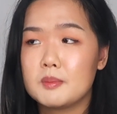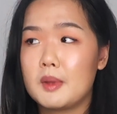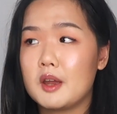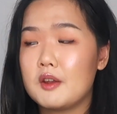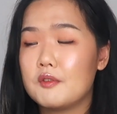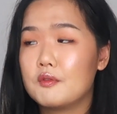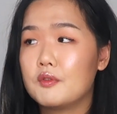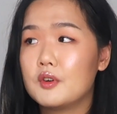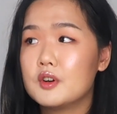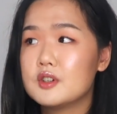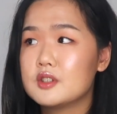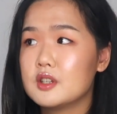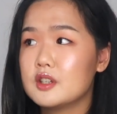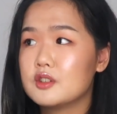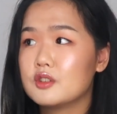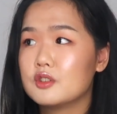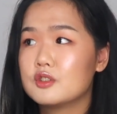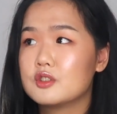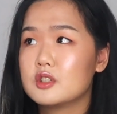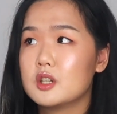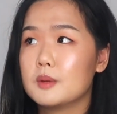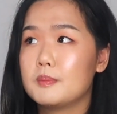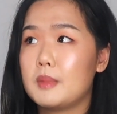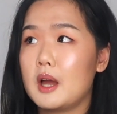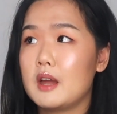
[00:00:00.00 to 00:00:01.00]
My first
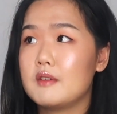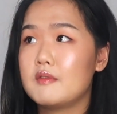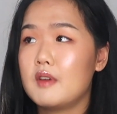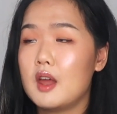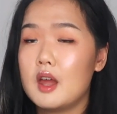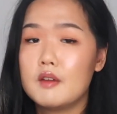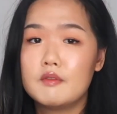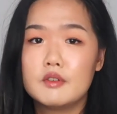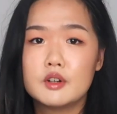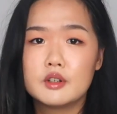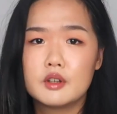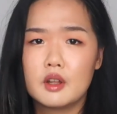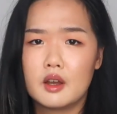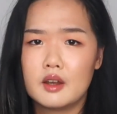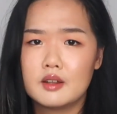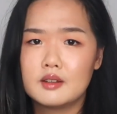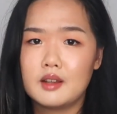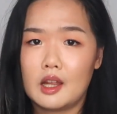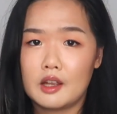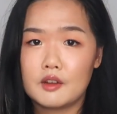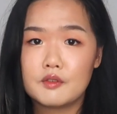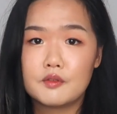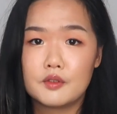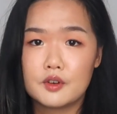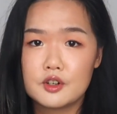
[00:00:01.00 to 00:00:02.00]
internship I've ever done,
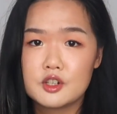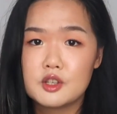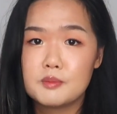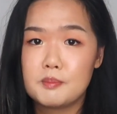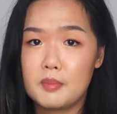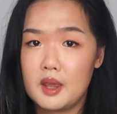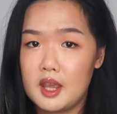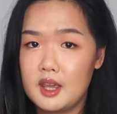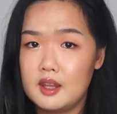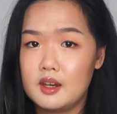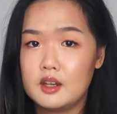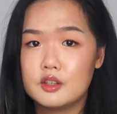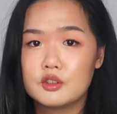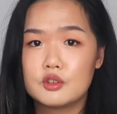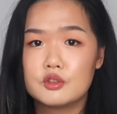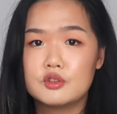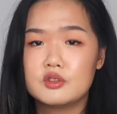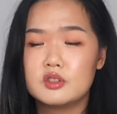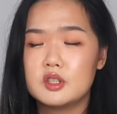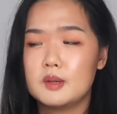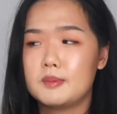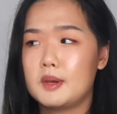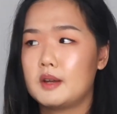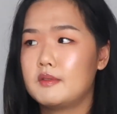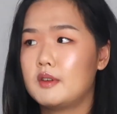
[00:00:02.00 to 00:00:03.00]
like first paid
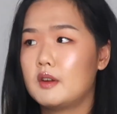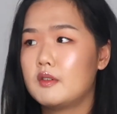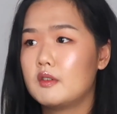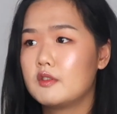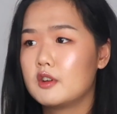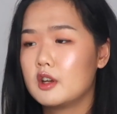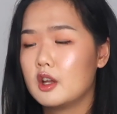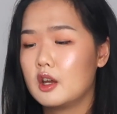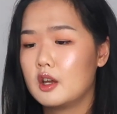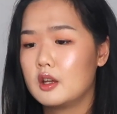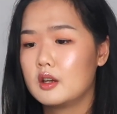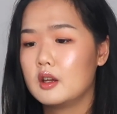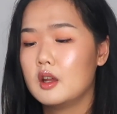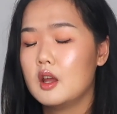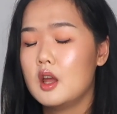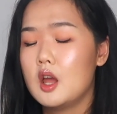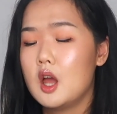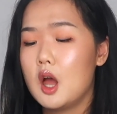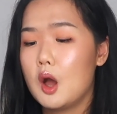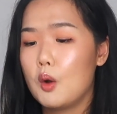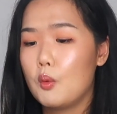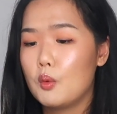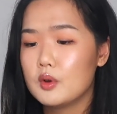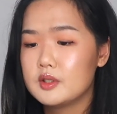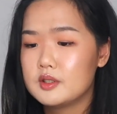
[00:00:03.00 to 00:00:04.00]
internship I've ever done,
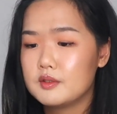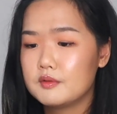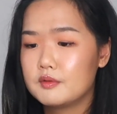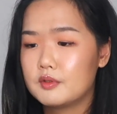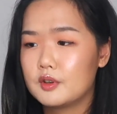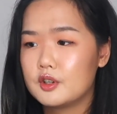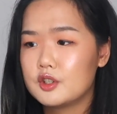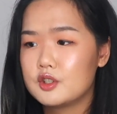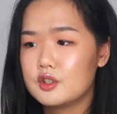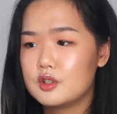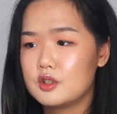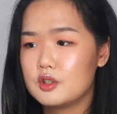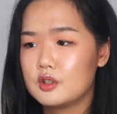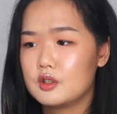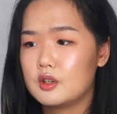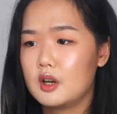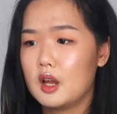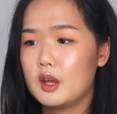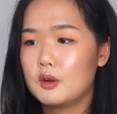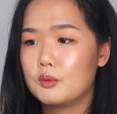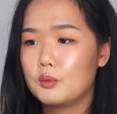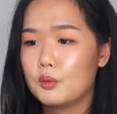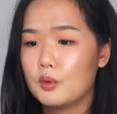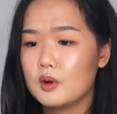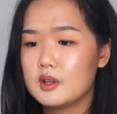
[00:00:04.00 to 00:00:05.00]
was in first year
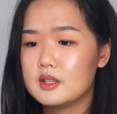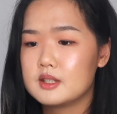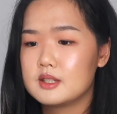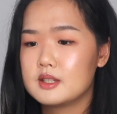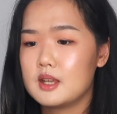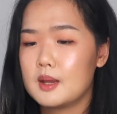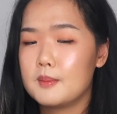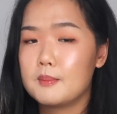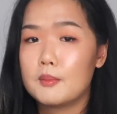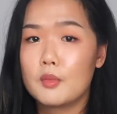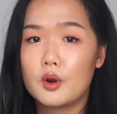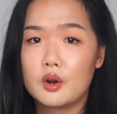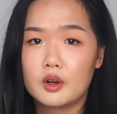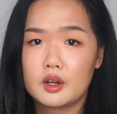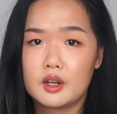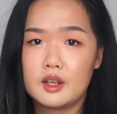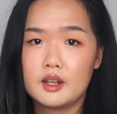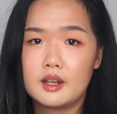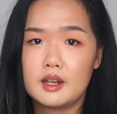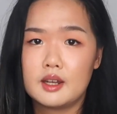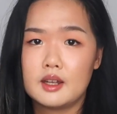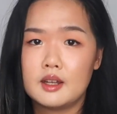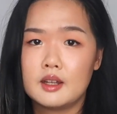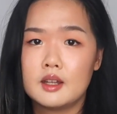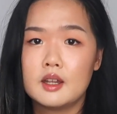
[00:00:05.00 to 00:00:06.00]
and was a
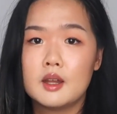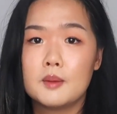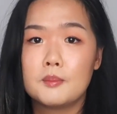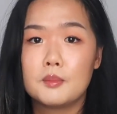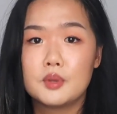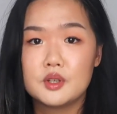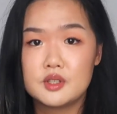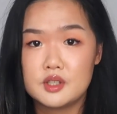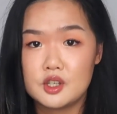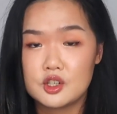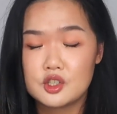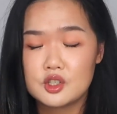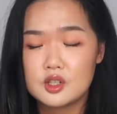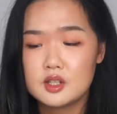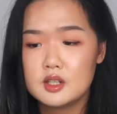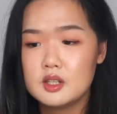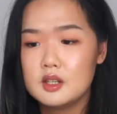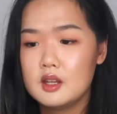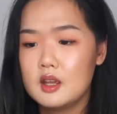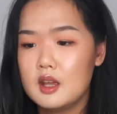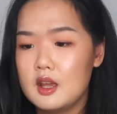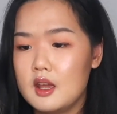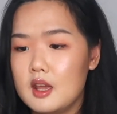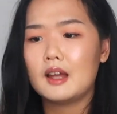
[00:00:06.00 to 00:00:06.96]
marketing position.